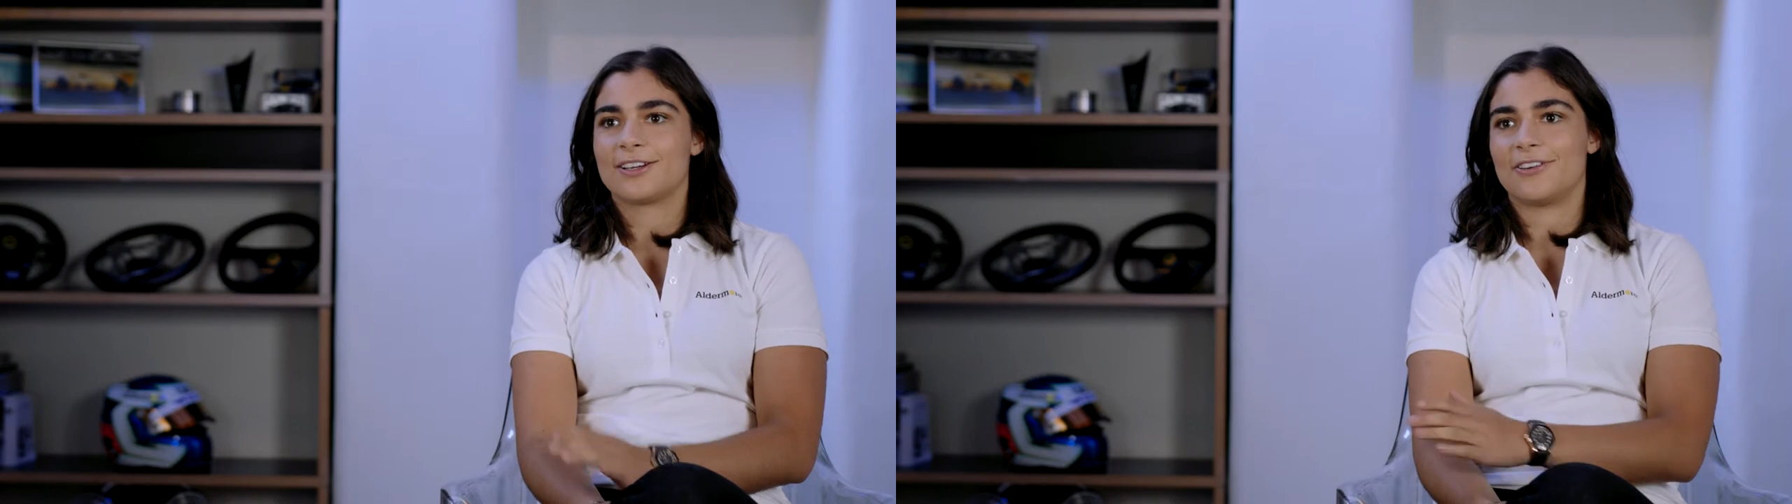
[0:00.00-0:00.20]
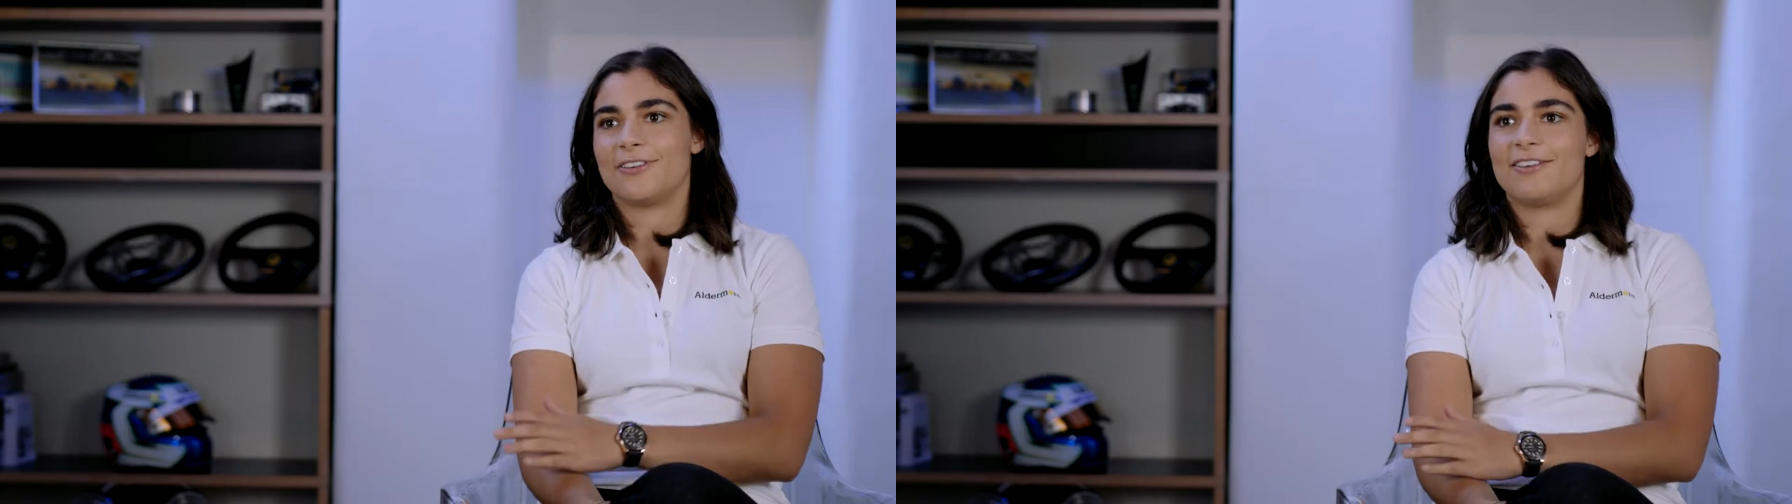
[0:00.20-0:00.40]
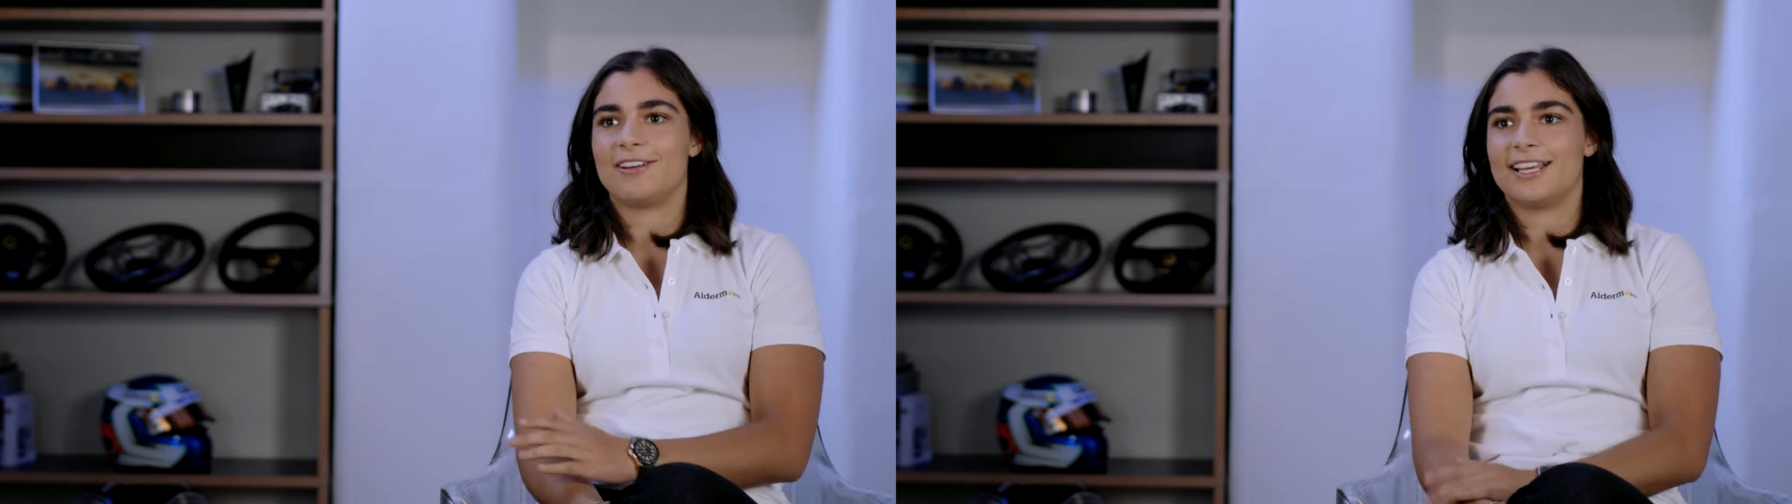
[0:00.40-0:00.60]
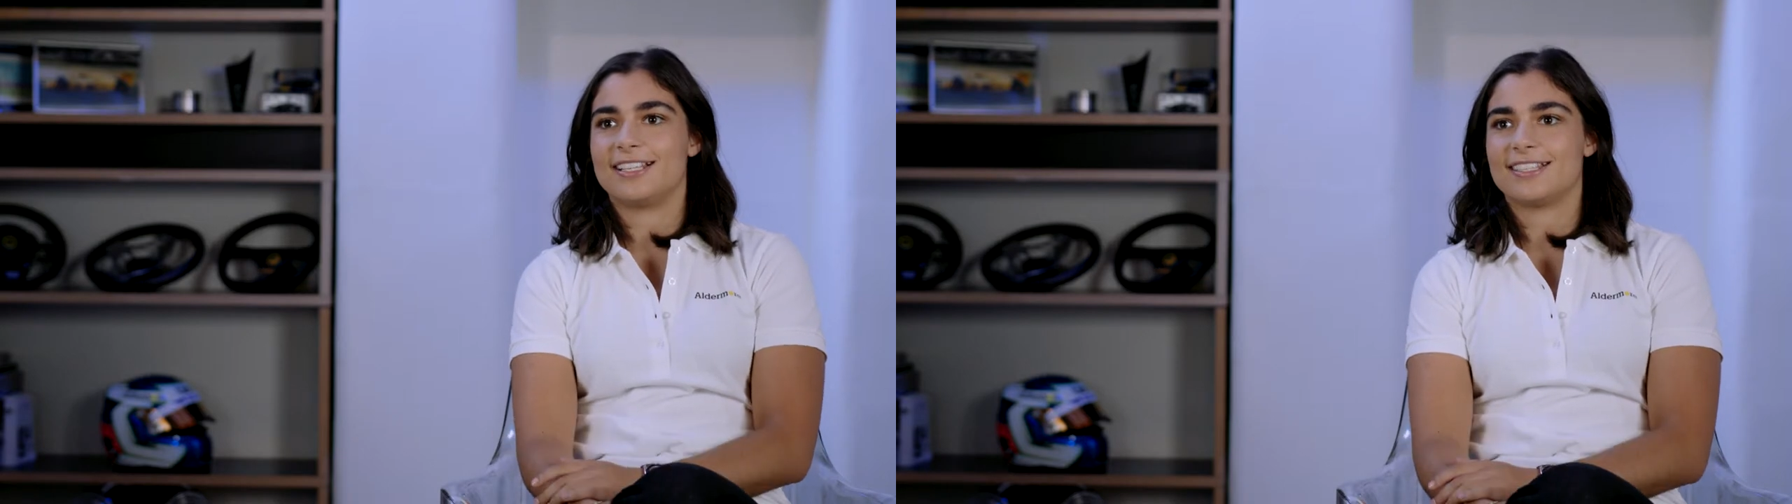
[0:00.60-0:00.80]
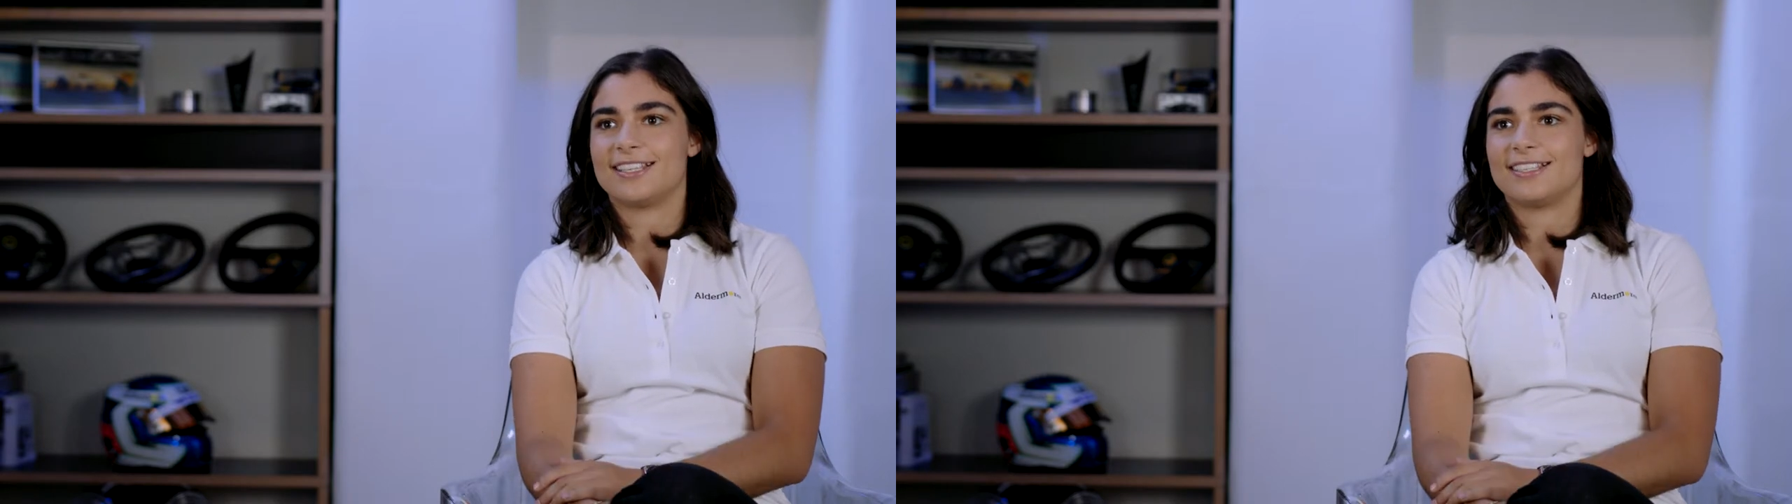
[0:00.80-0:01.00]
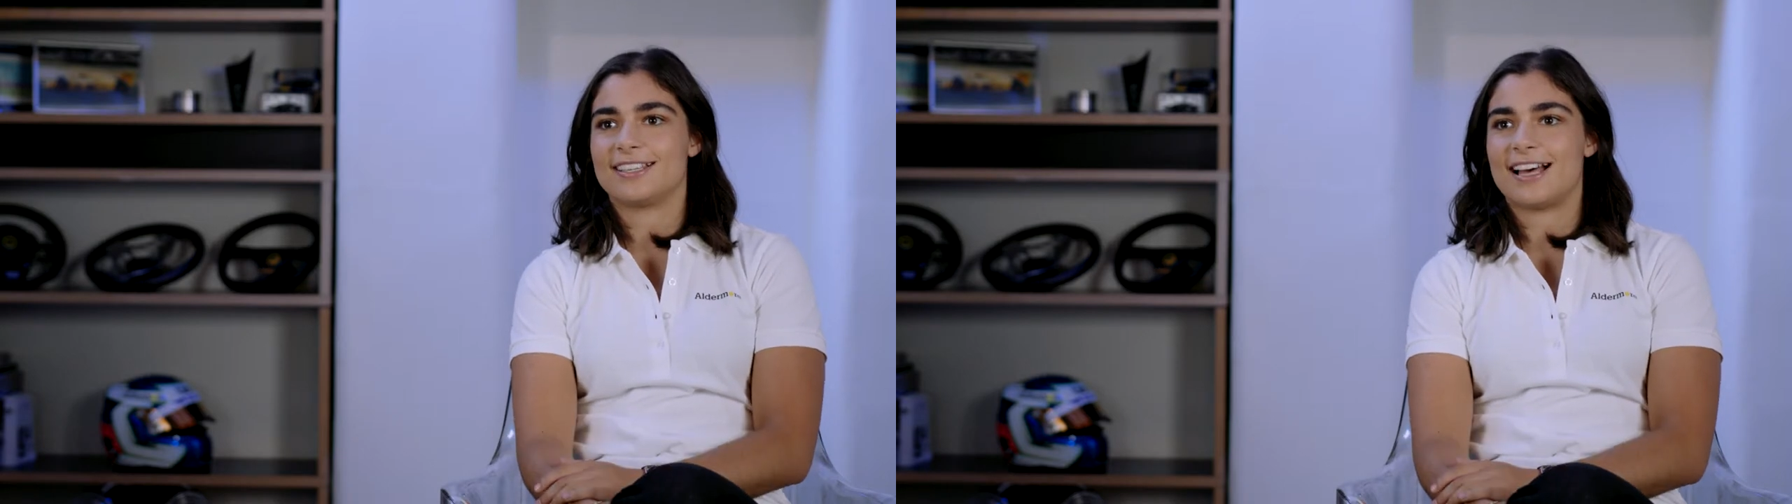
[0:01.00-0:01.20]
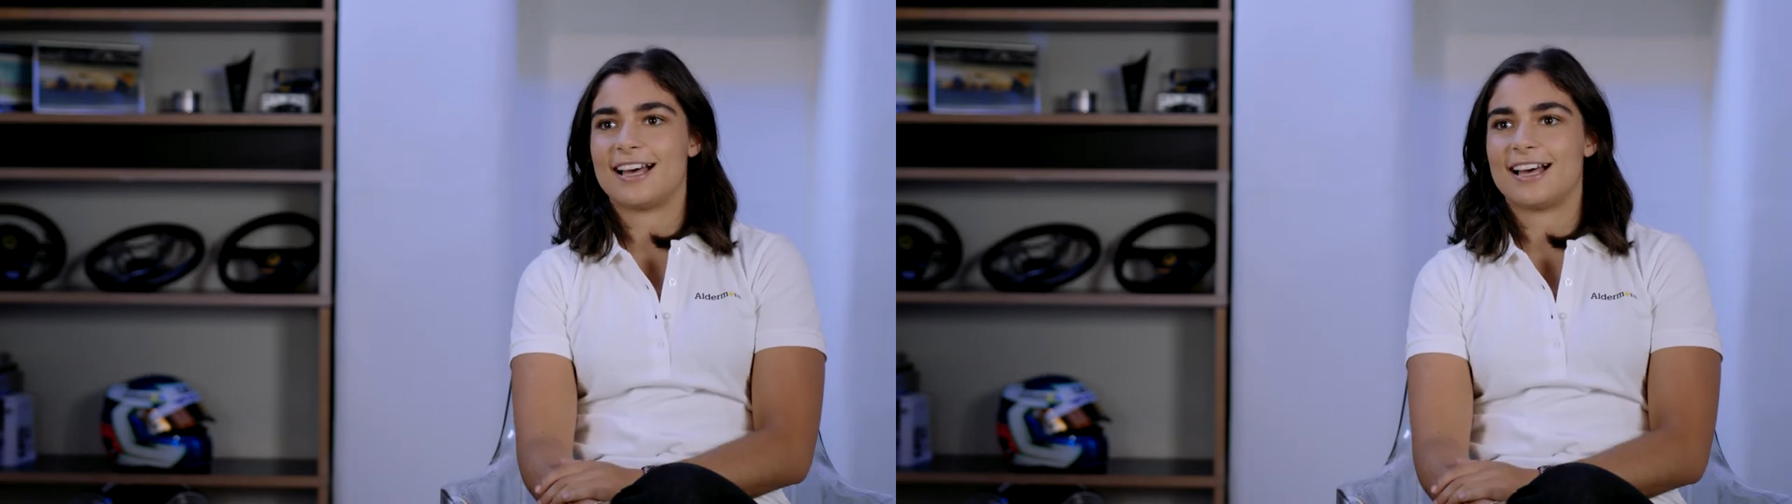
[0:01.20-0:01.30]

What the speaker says: career related.